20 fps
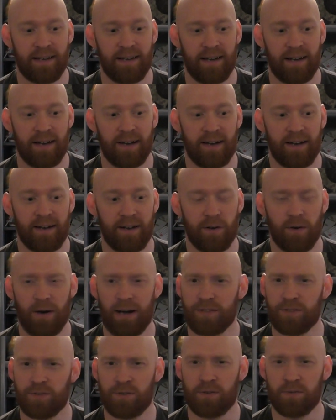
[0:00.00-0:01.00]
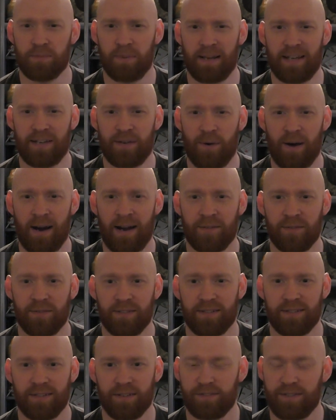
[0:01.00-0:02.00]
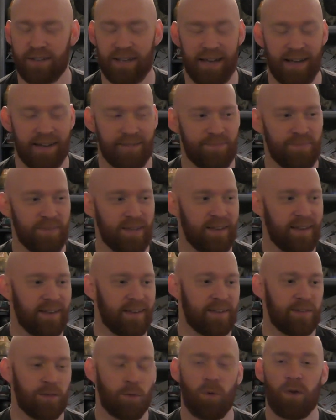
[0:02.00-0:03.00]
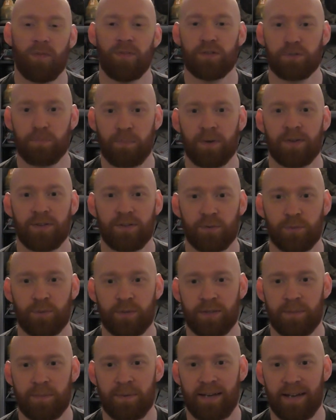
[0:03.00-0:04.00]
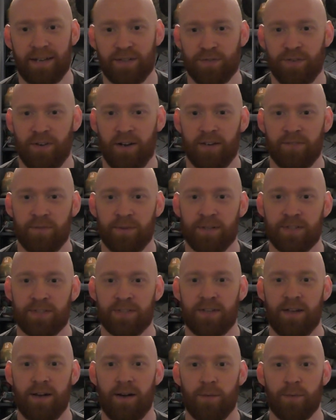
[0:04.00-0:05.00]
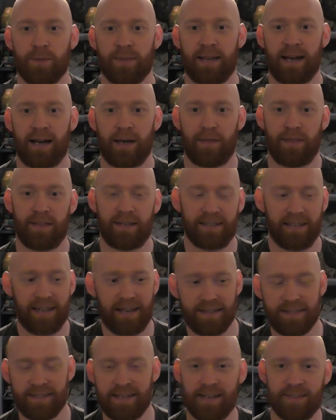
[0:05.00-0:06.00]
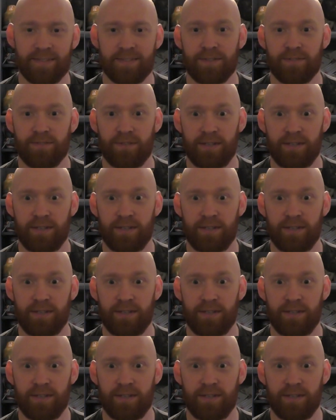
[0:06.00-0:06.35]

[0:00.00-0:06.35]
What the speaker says: Or Astro's Playground, I forget. The one that's bundled with the PS5. I'm going to start with that, I think, get a sense of